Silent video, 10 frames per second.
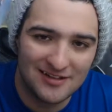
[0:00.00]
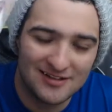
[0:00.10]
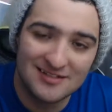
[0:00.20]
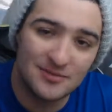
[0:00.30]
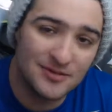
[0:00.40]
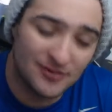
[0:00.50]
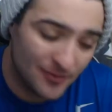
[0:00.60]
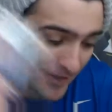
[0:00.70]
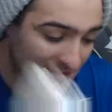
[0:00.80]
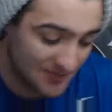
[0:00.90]
They did send me
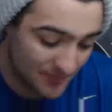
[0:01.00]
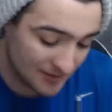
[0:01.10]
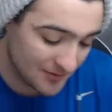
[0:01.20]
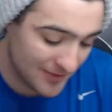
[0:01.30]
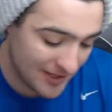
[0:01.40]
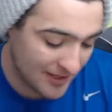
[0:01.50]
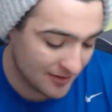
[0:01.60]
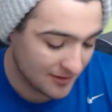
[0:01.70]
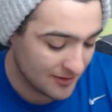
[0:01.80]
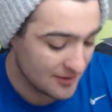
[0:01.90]
3 packs of pink
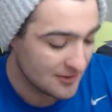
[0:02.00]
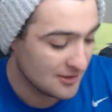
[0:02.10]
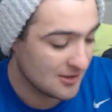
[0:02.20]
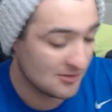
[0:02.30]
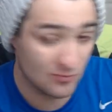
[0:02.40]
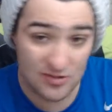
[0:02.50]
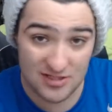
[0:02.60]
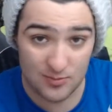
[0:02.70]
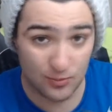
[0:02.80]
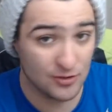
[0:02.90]
lemonade,
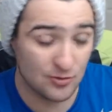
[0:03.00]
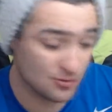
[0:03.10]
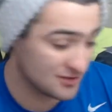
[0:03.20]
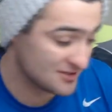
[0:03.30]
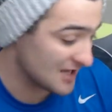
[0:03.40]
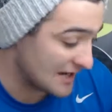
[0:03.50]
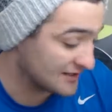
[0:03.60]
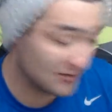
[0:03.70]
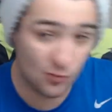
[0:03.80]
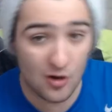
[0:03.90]
which is pretty cool because I
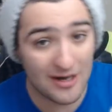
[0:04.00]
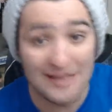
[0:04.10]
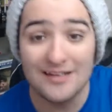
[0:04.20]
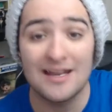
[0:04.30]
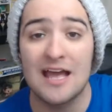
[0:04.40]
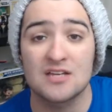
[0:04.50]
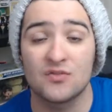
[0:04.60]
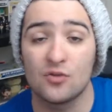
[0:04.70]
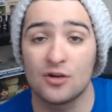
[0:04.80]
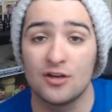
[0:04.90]
didn't ask
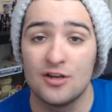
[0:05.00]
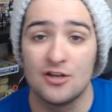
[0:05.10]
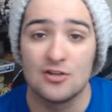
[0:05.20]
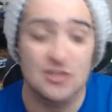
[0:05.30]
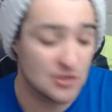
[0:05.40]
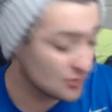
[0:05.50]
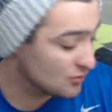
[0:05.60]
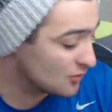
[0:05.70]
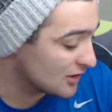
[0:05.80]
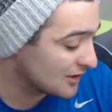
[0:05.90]
for it.
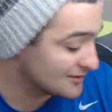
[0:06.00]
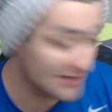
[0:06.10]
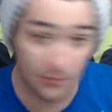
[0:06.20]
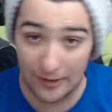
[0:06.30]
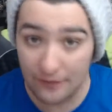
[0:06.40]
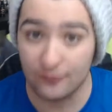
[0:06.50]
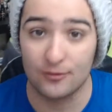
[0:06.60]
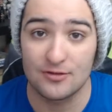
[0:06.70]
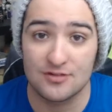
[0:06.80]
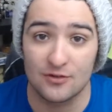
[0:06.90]
2, didn't pay
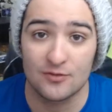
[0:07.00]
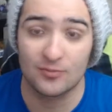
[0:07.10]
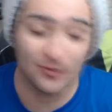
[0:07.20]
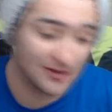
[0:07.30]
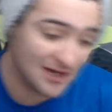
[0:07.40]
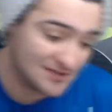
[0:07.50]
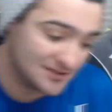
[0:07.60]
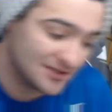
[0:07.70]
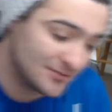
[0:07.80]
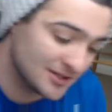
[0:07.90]
for it, so it was pretty nice of them.